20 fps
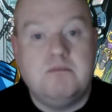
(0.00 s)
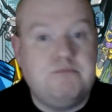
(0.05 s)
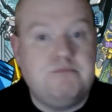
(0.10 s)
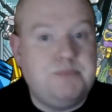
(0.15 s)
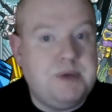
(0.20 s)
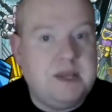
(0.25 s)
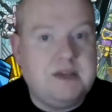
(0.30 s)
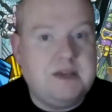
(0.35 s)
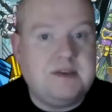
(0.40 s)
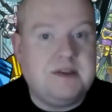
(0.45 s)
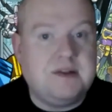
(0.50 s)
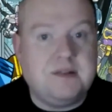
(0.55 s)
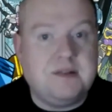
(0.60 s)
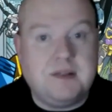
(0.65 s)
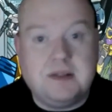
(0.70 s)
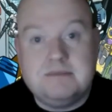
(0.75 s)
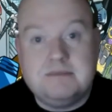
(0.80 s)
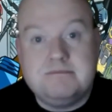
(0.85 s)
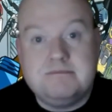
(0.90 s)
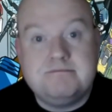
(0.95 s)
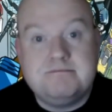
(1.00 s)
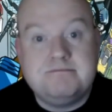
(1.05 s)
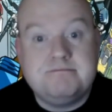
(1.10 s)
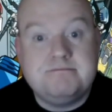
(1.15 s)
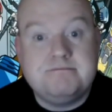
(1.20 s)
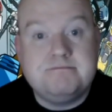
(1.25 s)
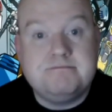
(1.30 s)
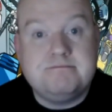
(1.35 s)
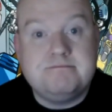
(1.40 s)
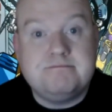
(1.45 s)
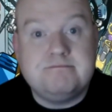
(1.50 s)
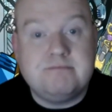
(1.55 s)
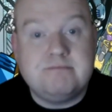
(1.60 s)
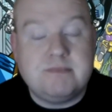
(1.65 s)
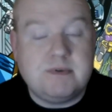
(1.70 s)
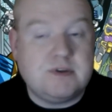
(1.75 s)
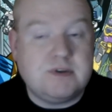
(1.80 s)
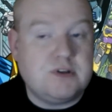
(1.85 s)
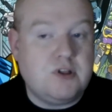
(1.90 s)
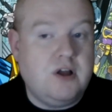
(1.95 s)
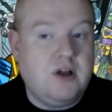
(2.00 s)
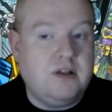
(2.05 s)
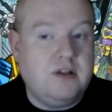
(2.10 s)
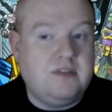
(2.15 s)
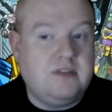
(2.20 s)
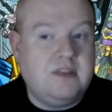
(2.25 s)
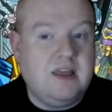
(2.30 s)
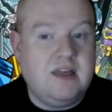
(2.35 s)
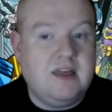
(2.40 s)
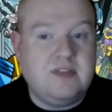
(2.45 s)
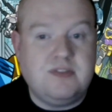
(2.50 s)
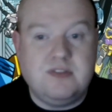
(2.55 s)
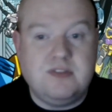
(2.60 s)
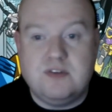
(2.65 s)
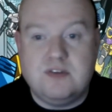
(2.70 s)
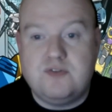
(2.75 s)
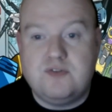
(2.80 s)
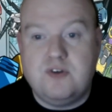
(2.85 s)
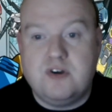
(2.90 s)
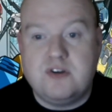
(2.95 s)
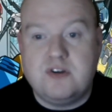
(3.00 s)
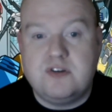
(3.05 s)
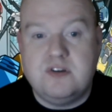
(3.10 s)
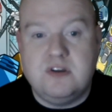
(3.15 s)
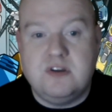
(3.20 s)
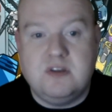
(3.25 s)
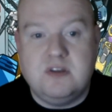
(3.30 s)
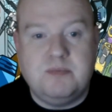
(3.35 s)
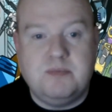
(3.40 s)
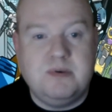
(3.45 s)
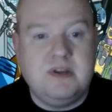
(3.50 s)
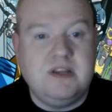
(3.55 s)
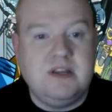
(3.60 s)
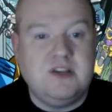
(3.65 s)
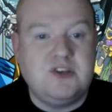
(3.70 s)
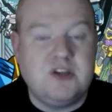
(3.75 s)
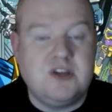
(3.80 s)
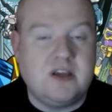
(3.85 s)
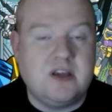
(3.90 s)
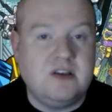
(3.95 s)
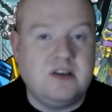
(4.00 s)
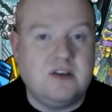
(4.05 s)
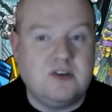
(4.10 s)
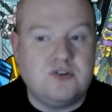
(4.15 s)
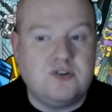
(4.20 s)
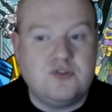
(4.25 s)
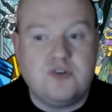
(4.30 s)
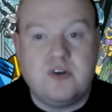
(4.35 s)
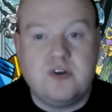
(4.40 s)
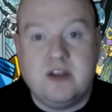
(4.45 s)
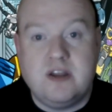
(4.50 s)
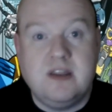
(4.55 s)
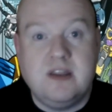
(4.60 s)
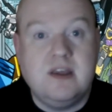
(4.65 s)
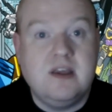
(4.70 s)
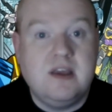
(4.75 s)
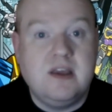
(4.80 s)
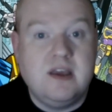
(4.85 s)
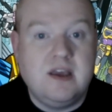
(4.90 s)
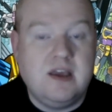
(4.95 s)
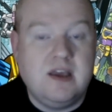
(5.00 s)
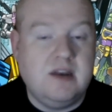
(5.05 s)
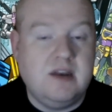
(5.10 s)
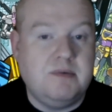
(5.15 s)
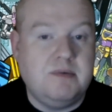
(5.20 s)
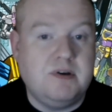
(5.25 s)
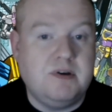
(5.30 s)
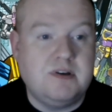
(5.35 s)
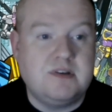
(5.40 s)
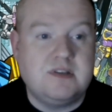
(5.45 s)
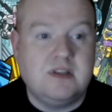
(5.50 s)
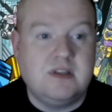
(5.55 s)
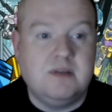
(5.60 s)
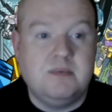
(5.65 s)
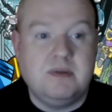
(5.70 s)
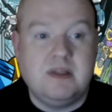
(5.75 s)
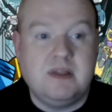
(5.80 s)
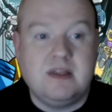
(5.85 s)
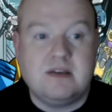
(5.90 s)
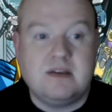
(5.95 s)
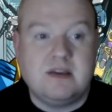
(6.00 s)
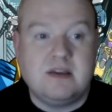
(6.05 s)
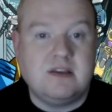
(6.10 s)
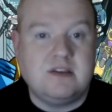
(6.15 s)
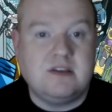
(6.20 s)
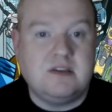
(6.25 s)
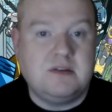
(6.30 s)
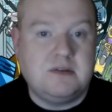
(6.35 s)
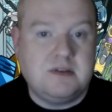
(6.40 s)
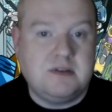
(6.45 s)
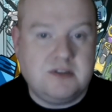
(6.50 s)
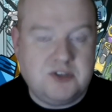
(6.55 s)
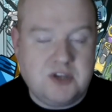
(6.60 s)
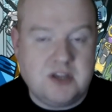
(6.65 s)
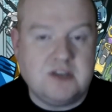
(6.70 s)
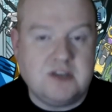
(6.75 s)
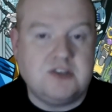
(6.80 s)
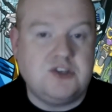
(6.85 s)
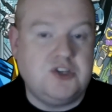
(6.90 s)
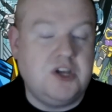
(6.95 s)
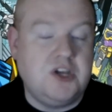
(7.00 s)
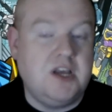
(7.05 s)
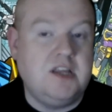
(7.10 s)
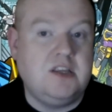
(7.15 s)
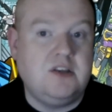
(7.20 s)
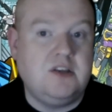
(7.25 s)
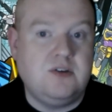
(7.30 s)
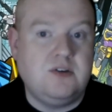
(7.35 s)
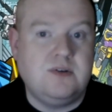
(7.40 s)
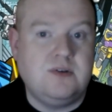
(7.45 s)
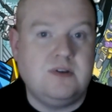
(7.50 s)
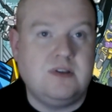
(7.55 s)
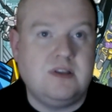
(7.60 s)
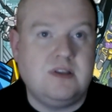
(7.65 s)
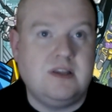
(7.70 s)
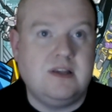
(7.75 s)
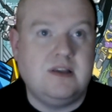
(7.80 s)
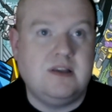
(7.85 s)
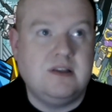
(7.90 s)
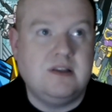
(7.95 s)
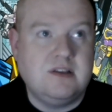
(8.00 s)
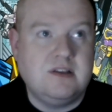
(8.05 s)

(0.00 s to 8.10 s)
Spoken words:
Basically, there's a lot of death and destruction and debris and shit getting destroyed, and amongst it, but that's just generally